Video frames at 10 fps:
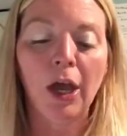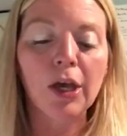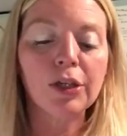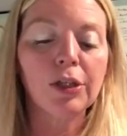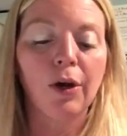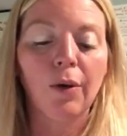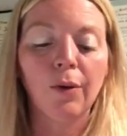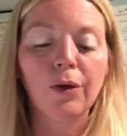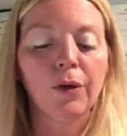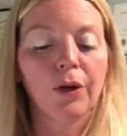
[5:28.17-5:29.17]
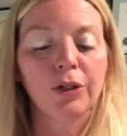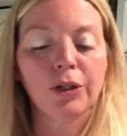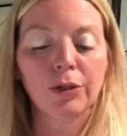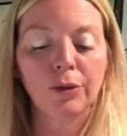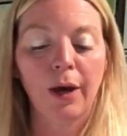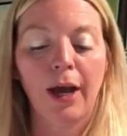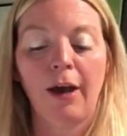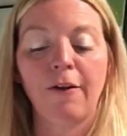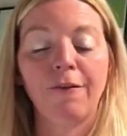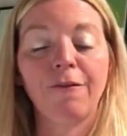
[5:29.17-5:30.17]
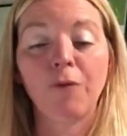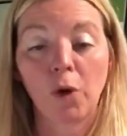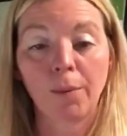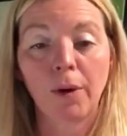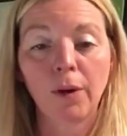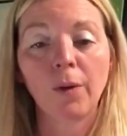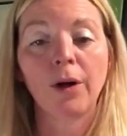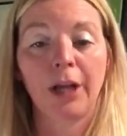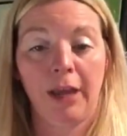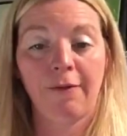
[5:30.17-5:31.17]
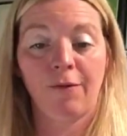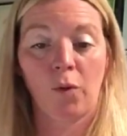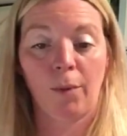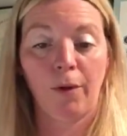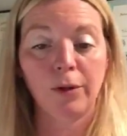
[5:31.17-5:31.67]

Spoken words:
So you can do a formal or an informal.